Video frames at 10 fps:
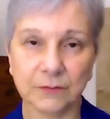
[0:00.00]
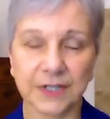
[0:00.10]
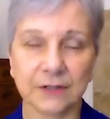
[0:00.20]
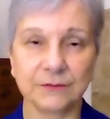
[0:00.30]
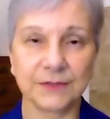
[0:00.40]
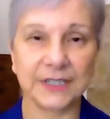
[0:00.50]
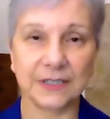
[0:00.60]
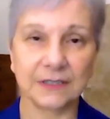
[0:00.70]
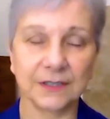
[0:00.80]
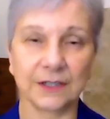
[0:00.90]
We don't
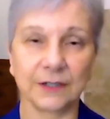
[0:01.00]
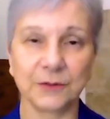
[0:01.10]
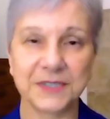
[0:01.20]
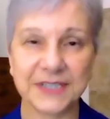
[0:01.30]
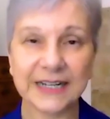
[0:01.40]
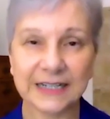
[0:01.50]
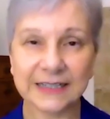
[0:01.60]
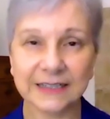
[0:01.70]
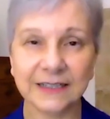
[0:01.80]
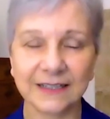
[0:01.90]
need, you know,
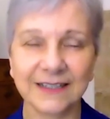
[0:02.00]
data.